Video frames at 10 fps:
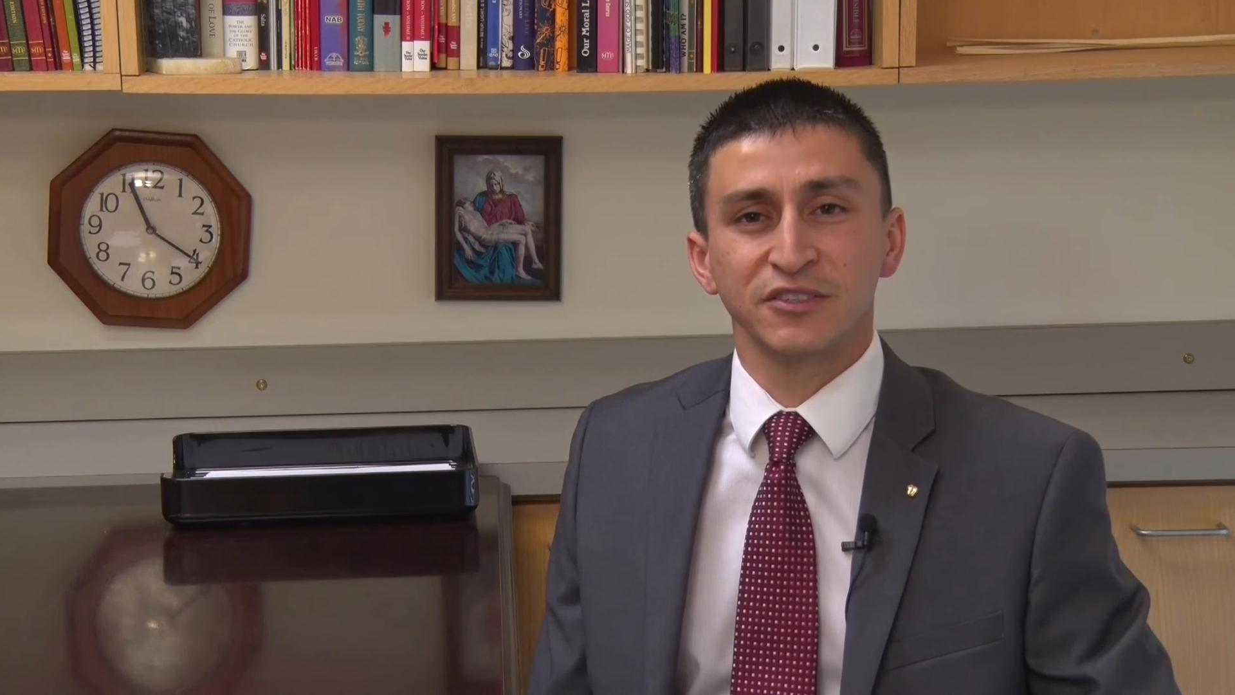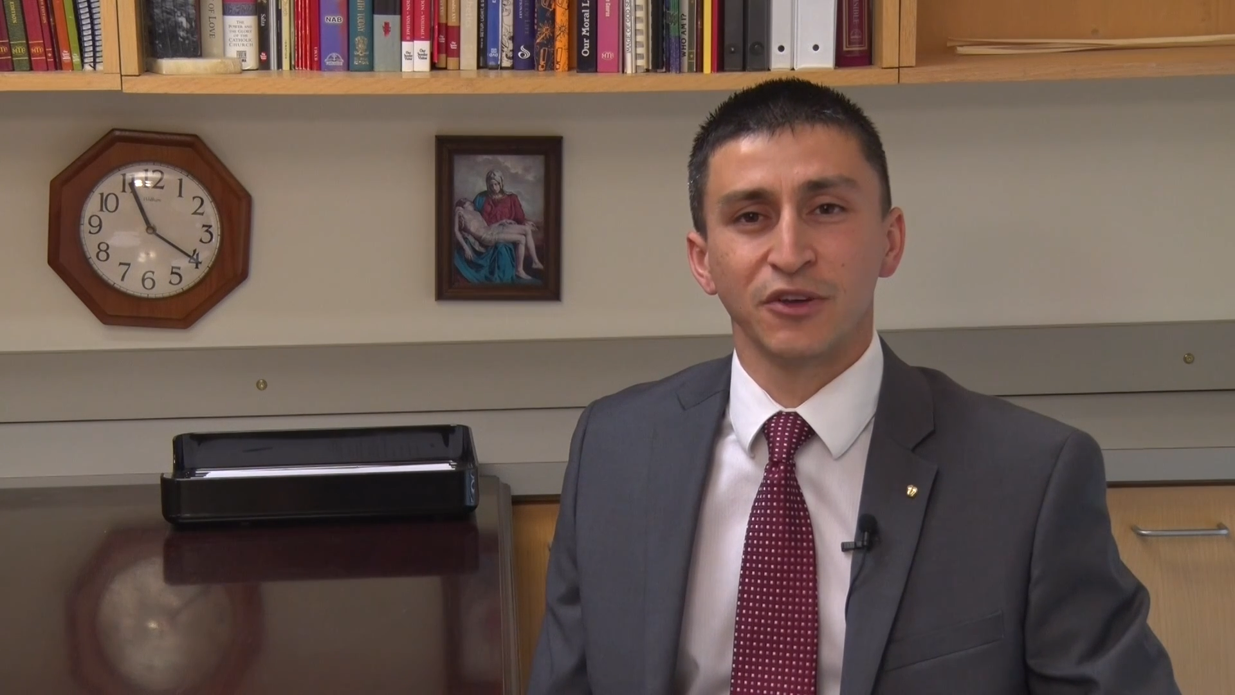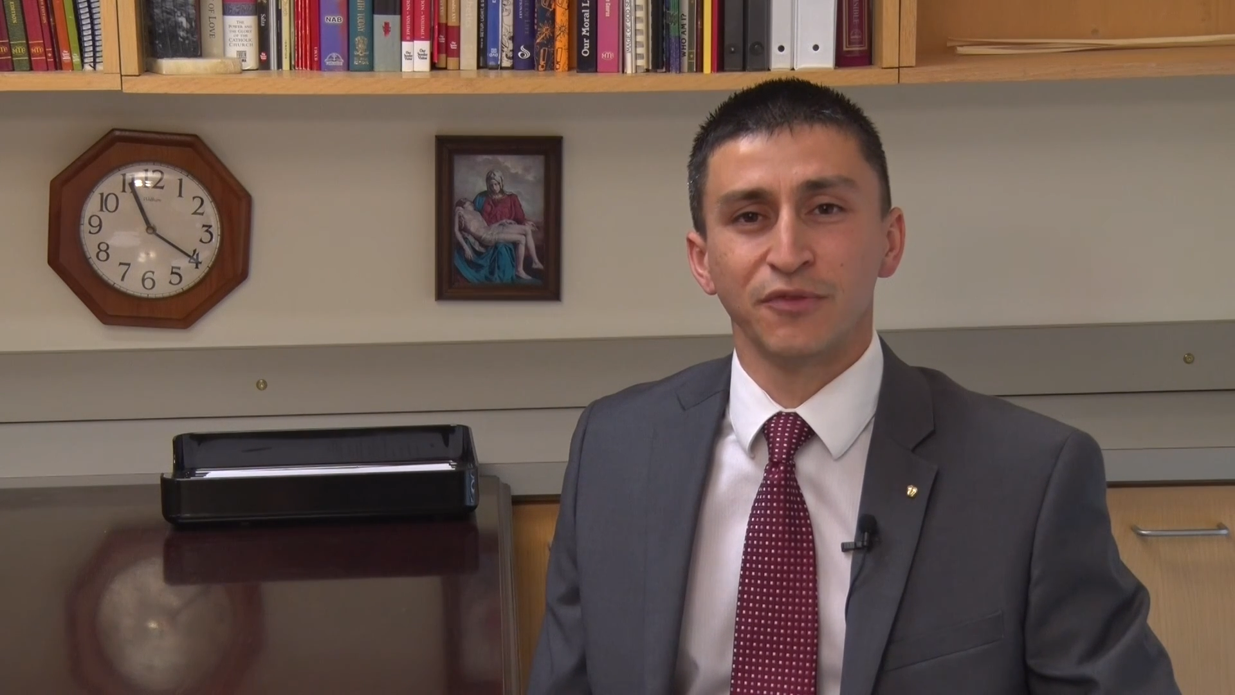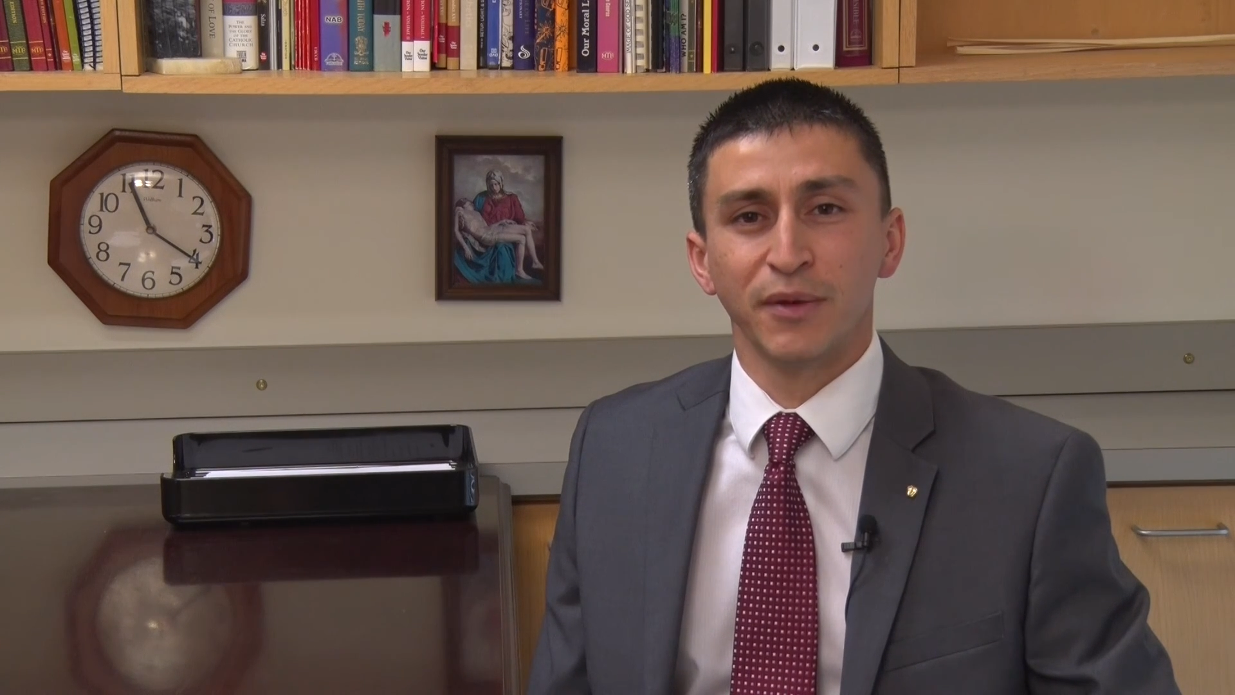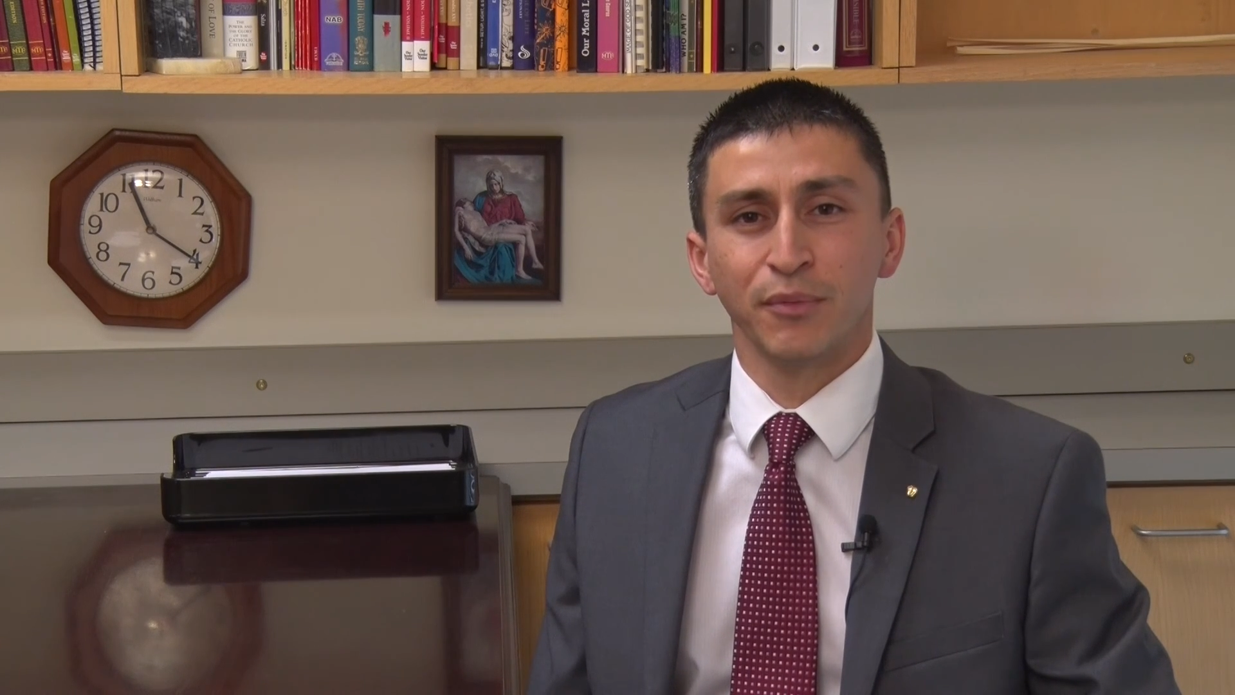
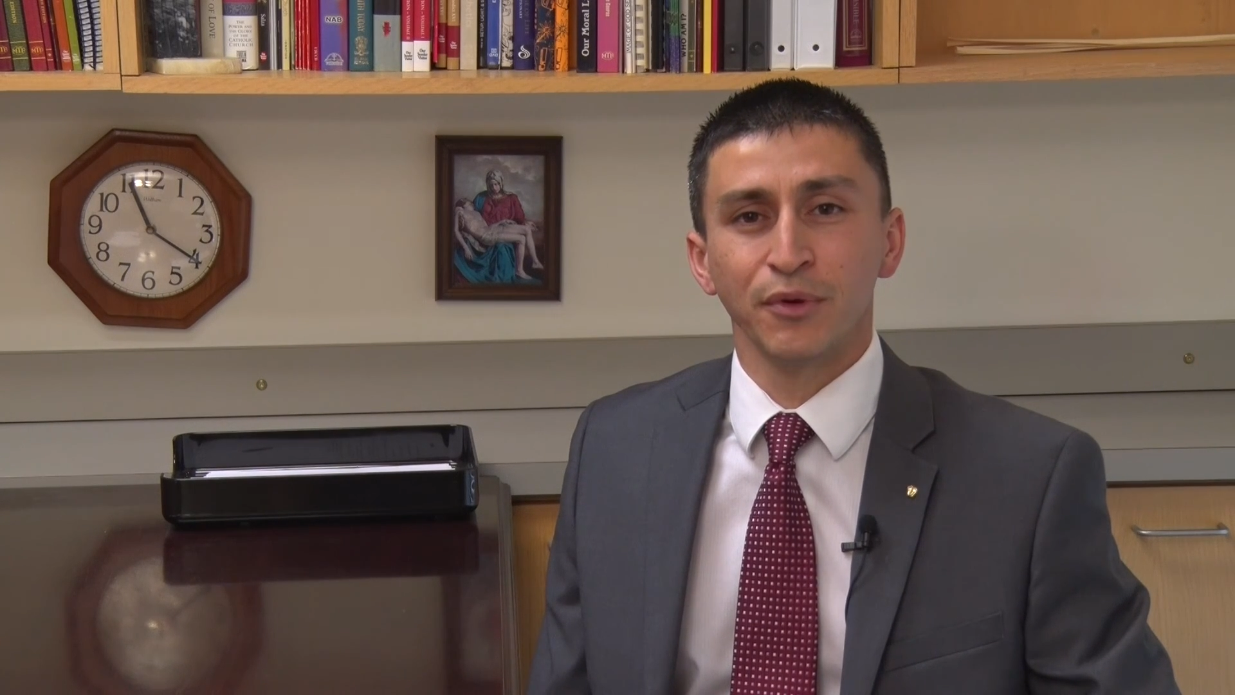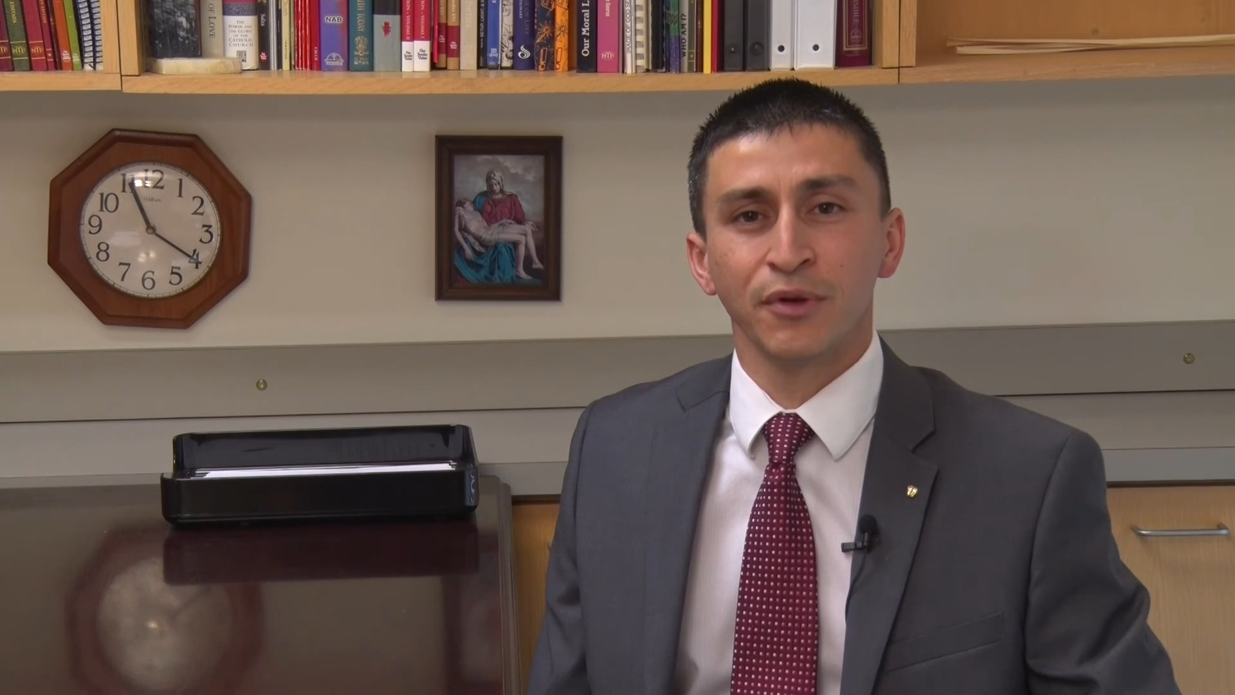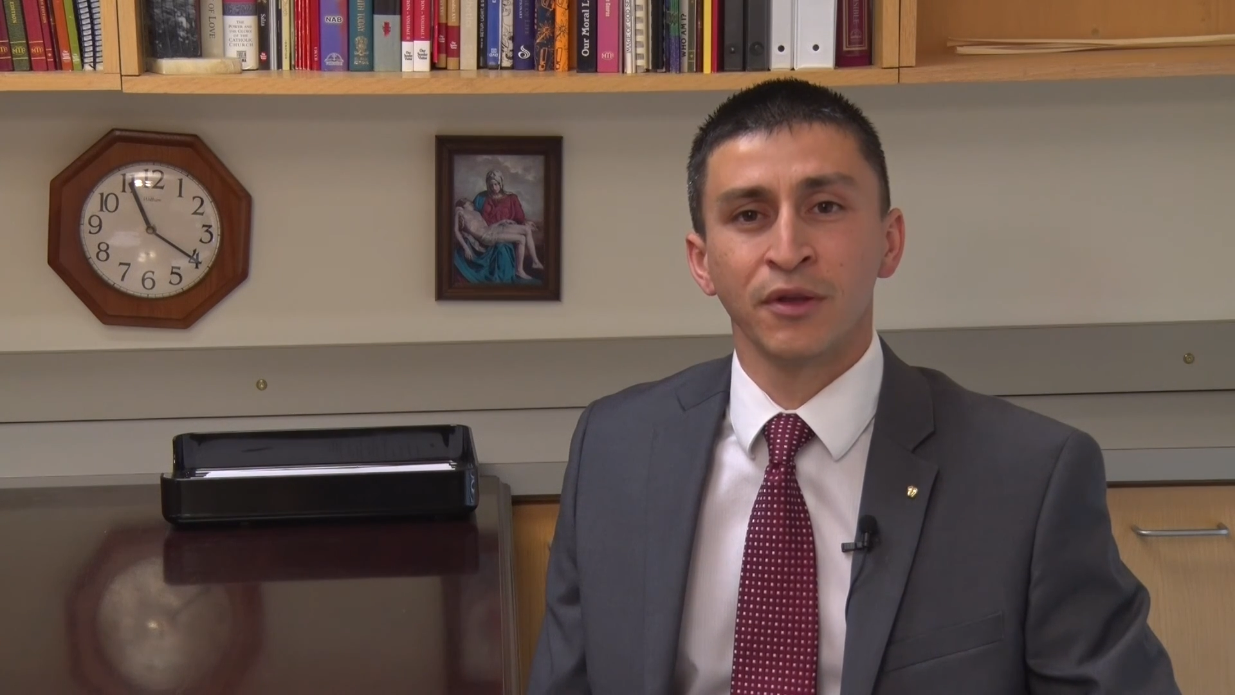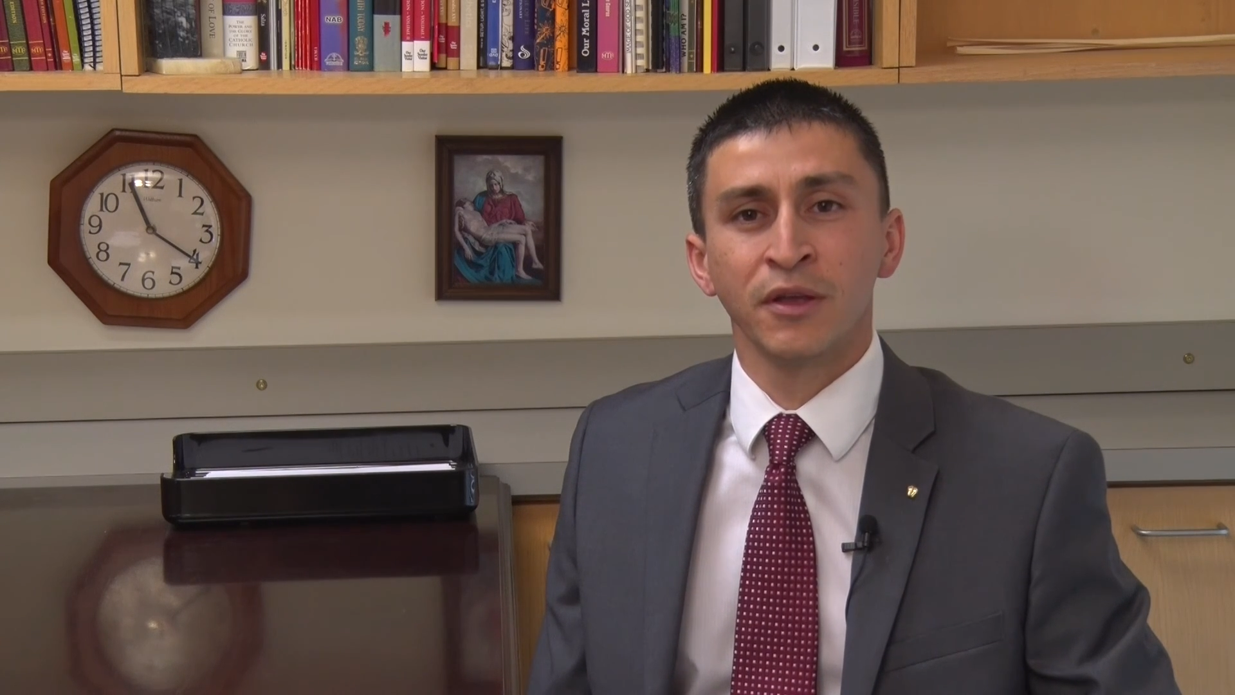November.